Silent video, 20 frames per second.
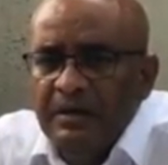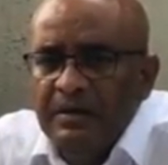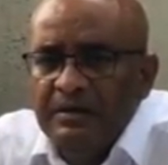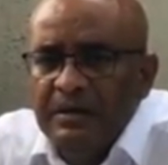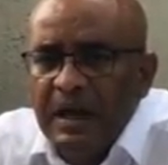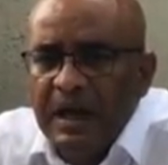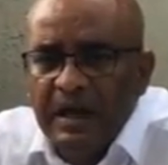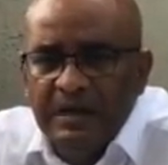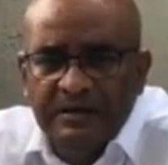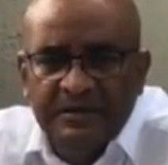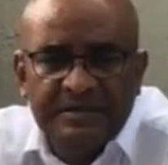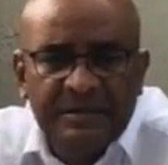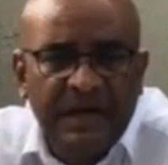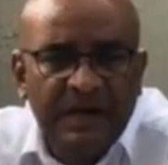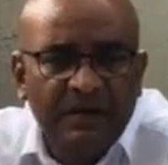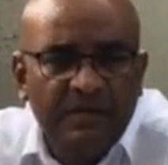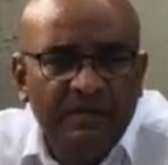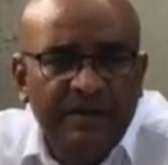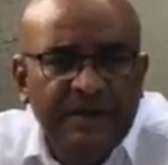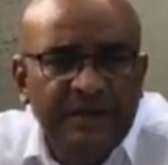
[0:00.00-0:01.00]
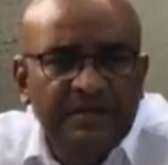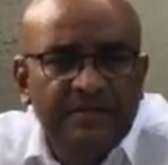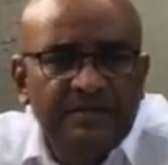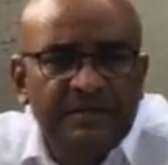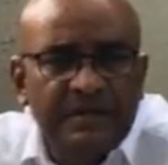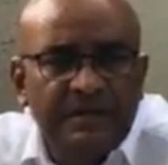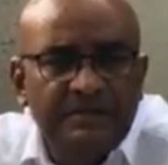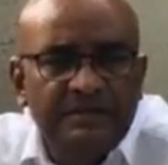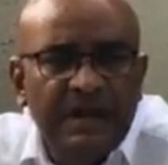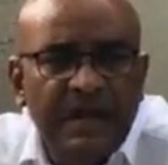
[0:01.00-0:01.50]
and salaries
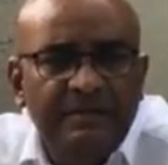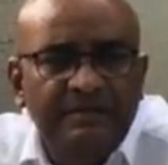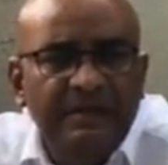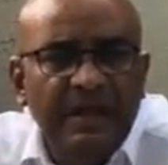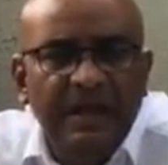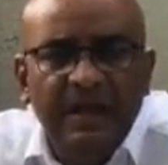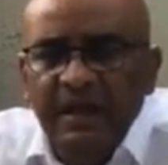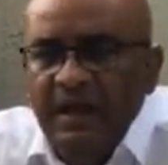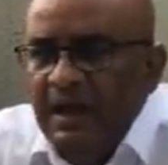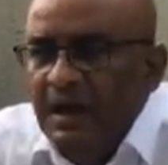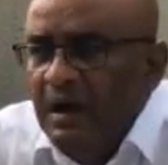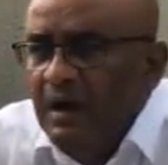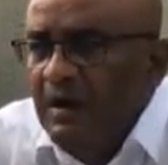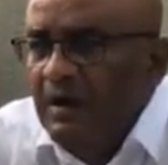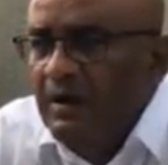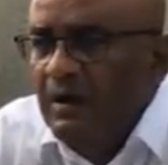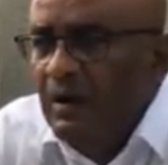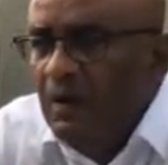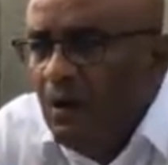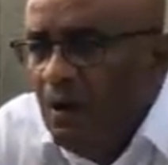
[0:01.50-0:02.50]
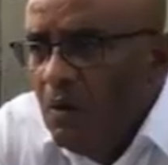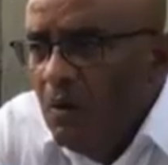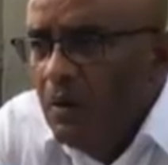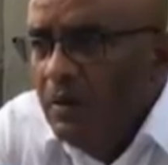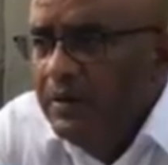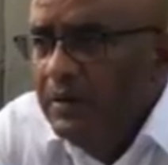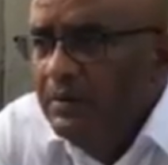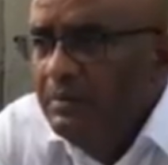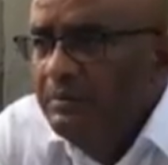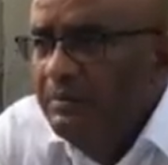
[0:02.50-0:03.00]
that they are owed
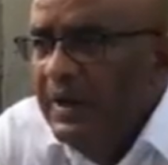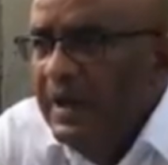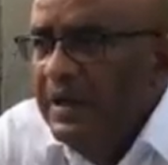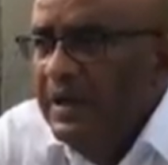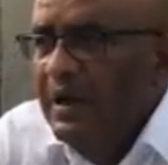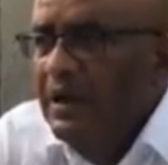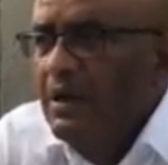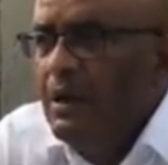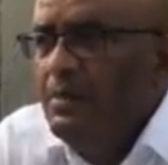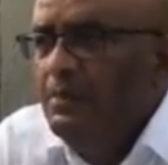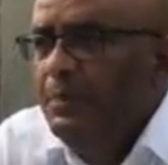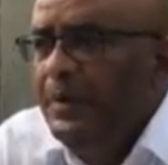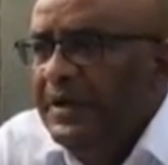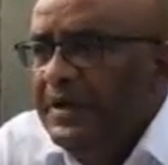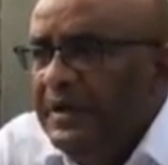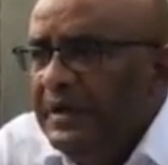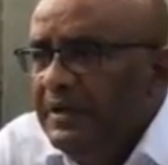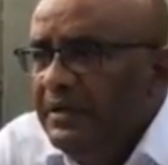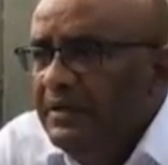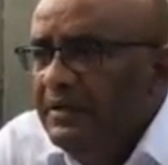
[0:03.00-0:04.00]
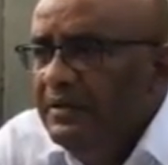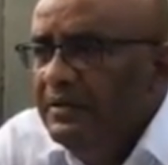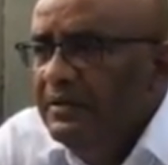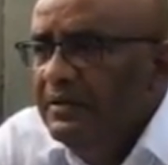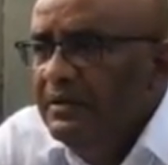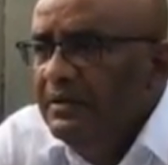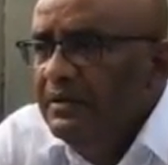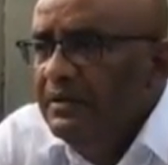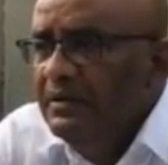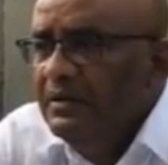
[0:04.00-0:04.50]
by a company.
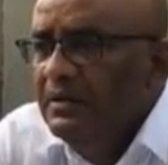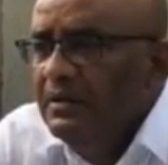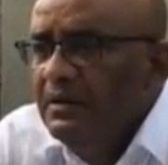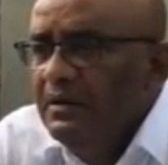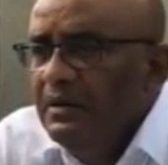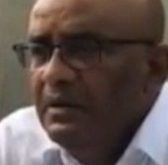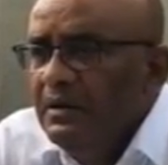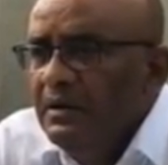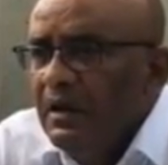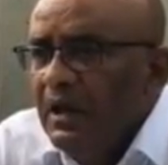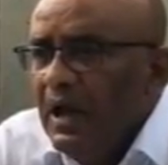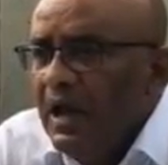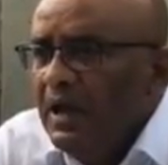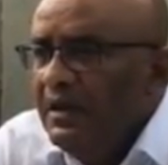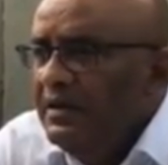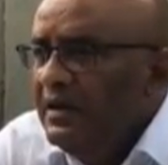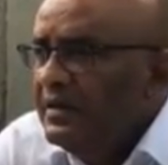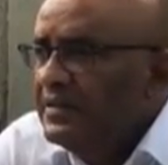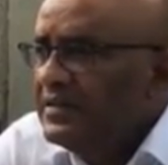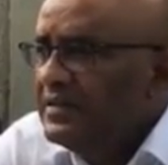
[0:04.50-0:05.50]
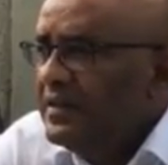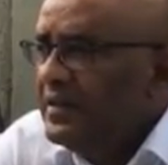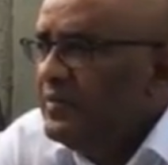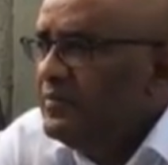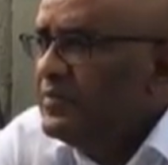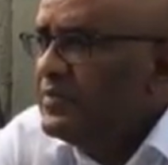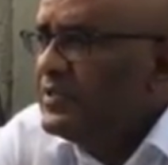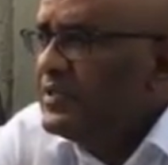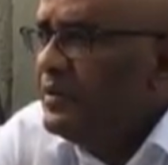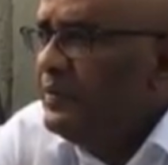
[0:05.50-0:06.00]
And there
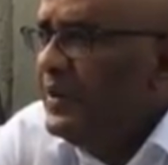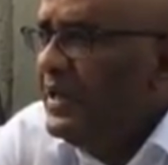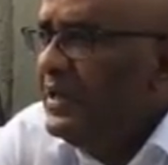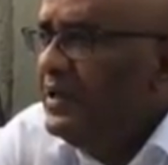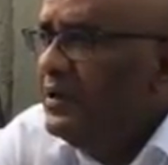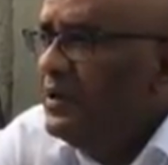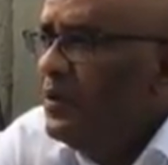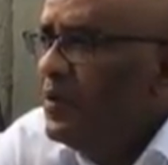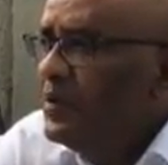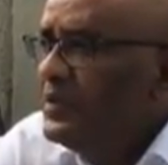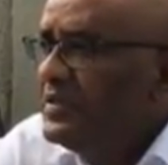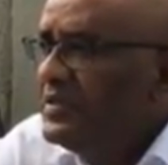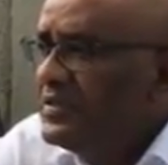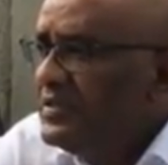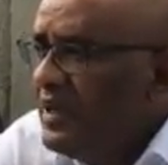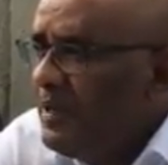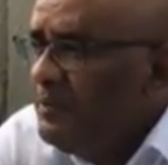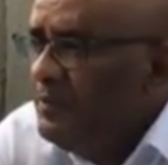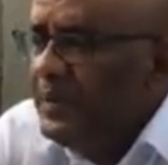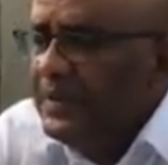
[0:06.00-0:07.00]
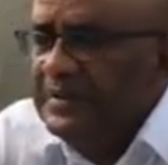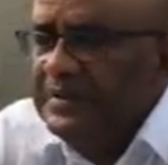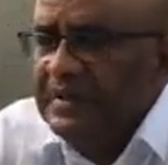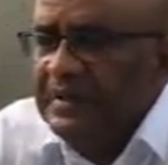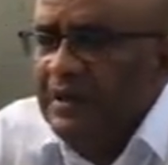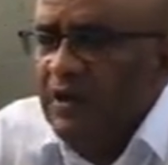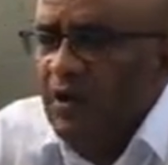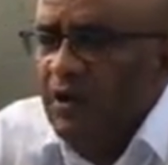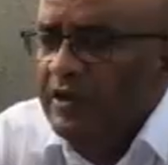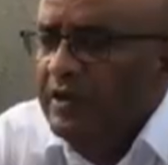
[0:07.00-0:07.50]
seems to be no
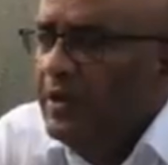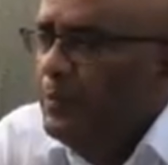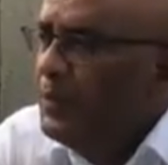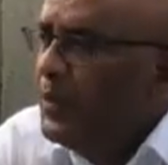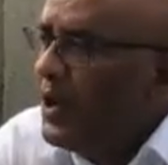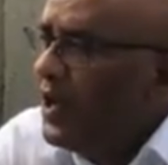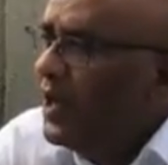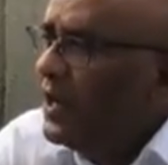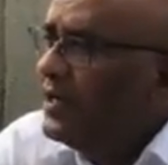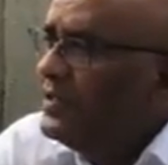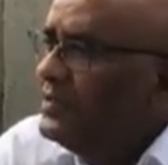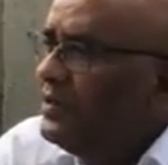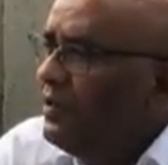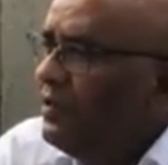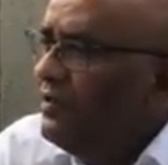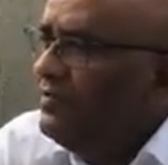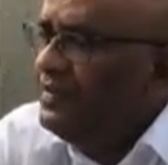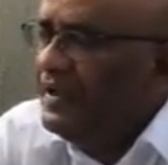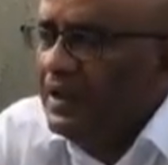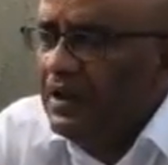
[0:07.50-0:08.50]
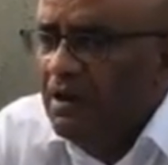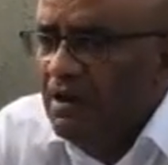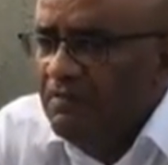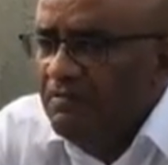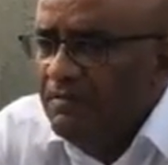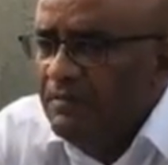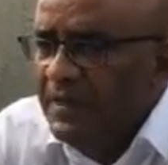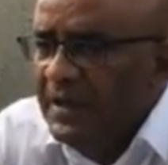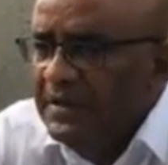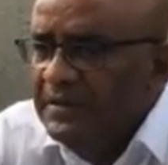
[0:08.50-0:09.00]
sympathy on the part of the
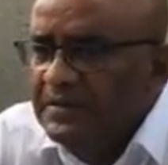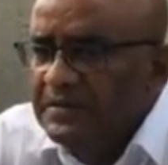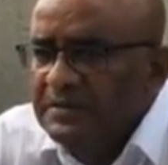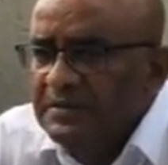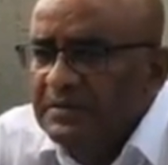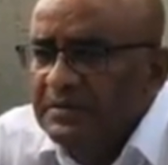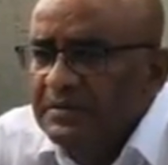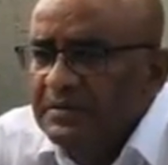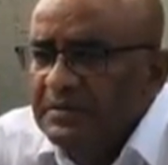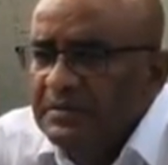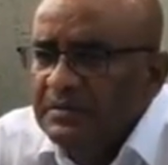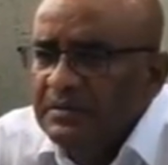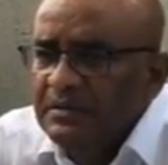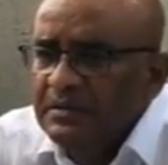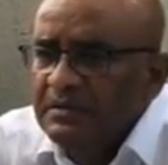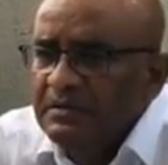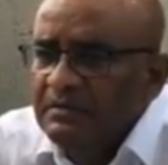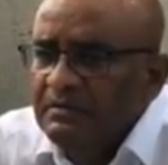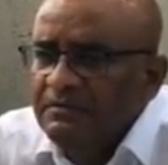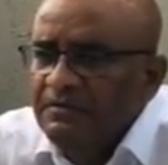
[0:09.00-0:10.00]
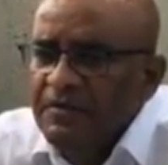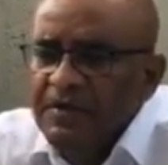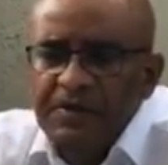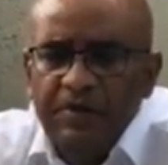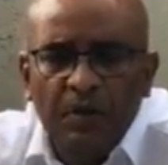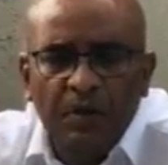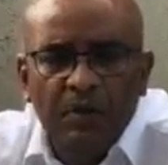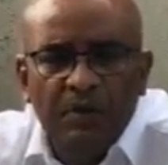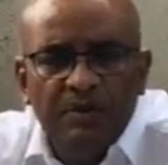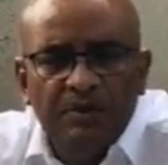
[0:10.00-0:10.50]
government for
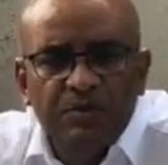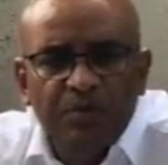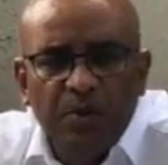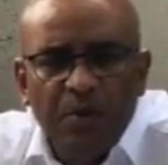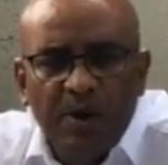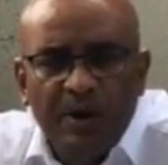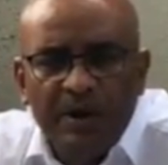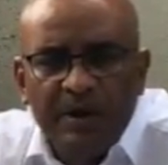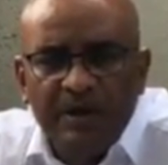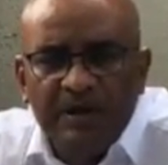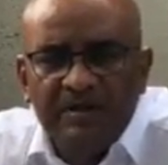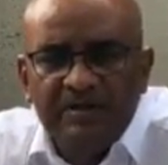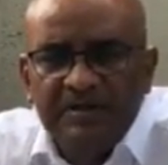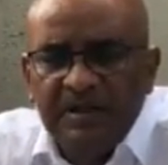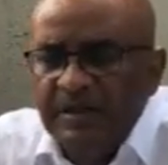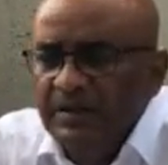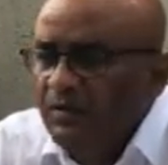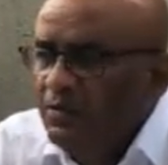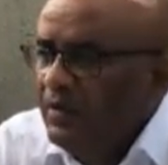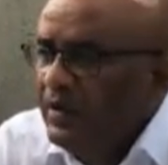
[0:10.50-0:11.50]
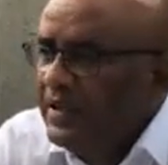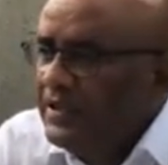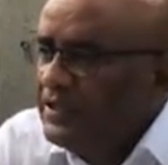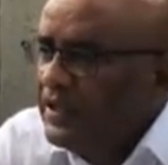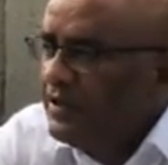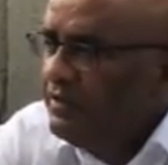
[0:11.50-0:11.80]
those workers in Region